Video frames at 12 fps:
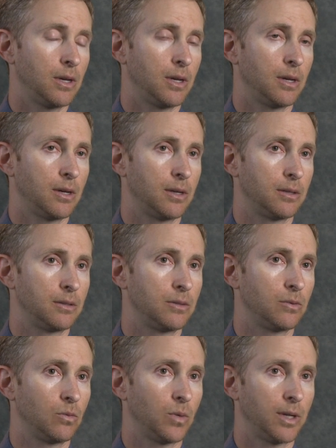And
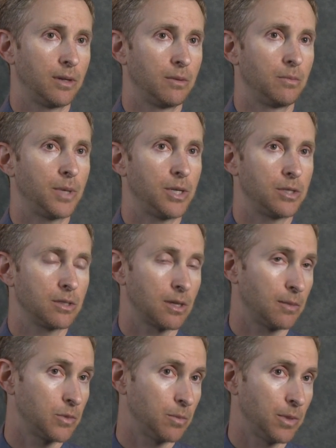when patients
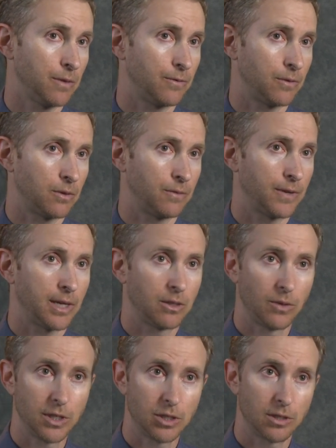come to me for
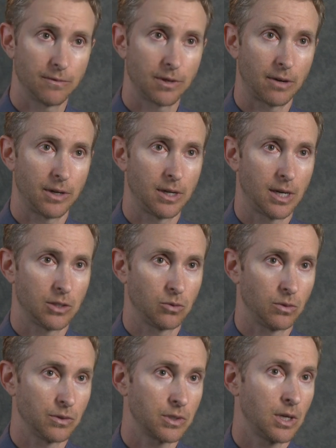evaluation of thyroid
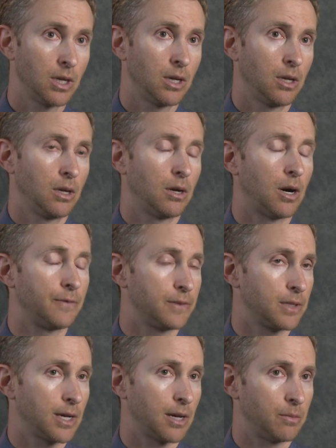nodules,
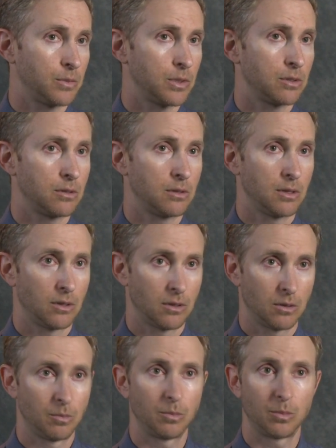oftentimes
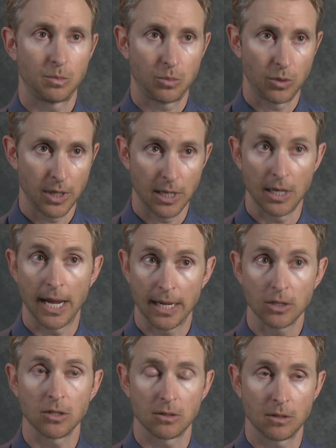they're pretty
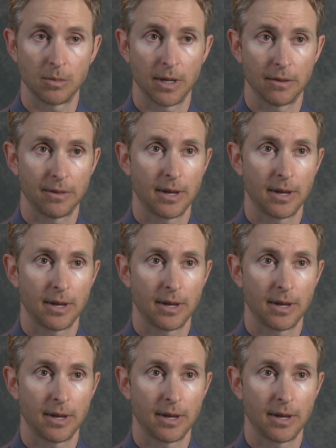anxious about